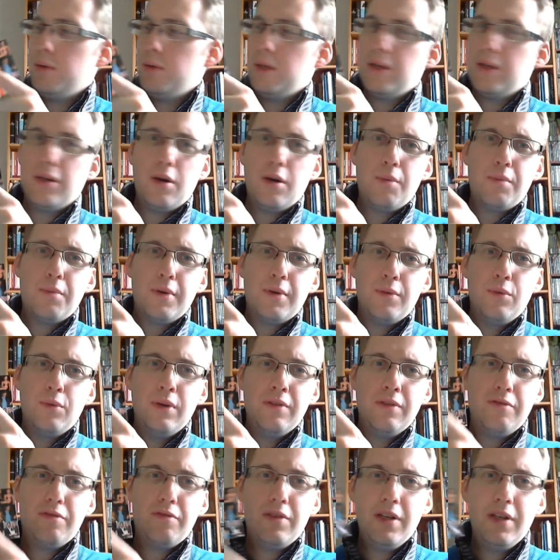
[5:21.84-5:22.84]
We got Oprah
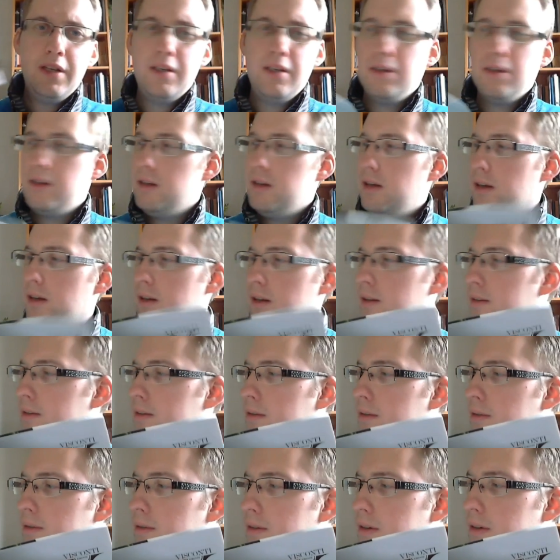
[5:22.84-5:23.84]
Winfrey, huh?
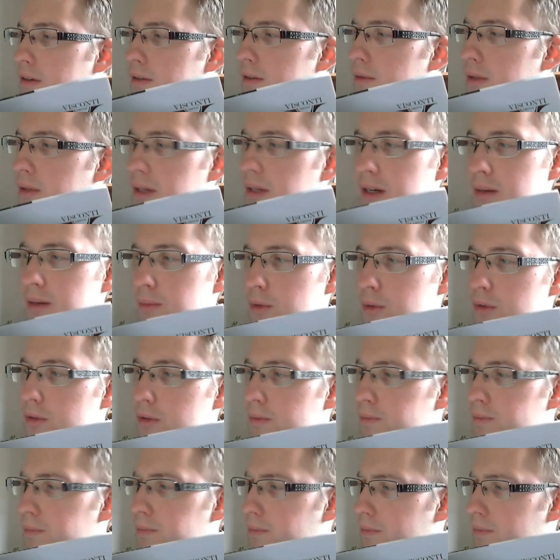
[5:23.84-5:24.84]
We got them all.
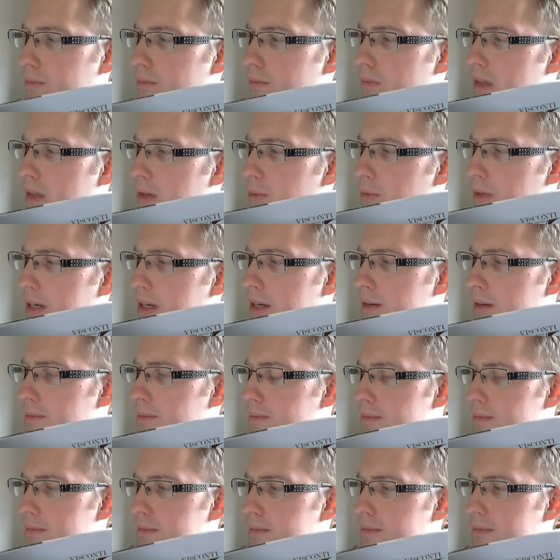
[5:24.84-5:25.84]
We got
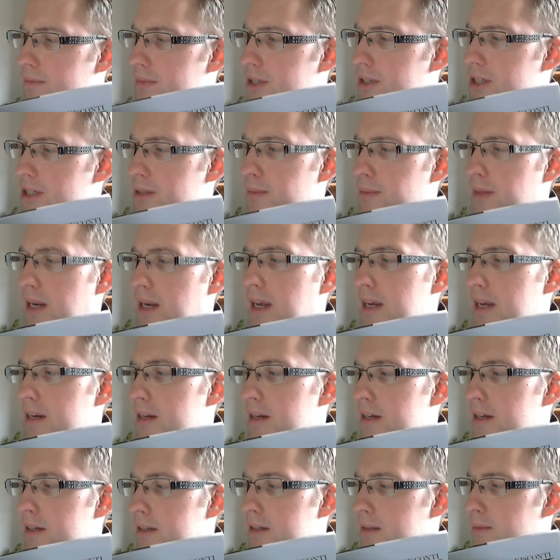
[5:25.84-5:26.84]
some
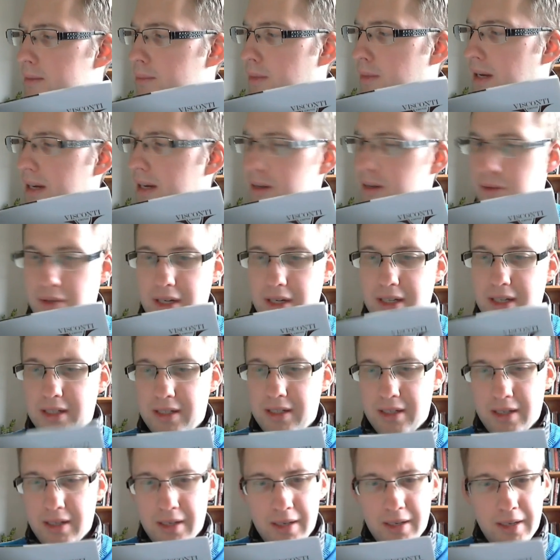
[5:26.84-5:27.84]
lady in a black
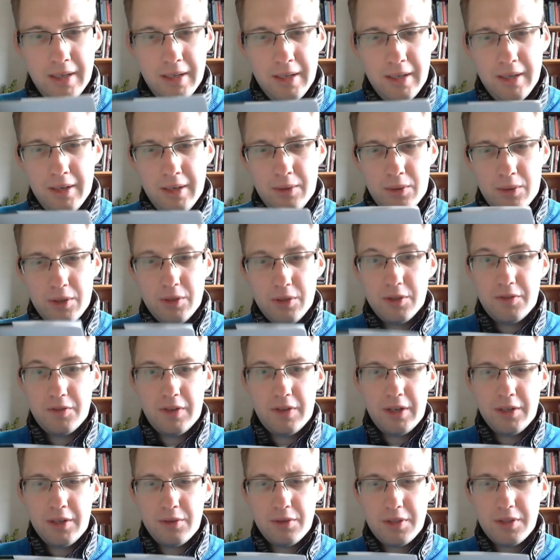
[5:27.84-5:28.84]
dress, which looks
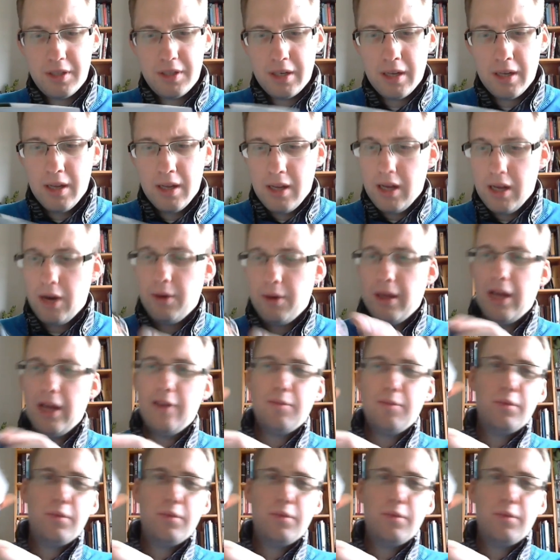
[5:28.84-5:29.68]
very interesting. Oh, we have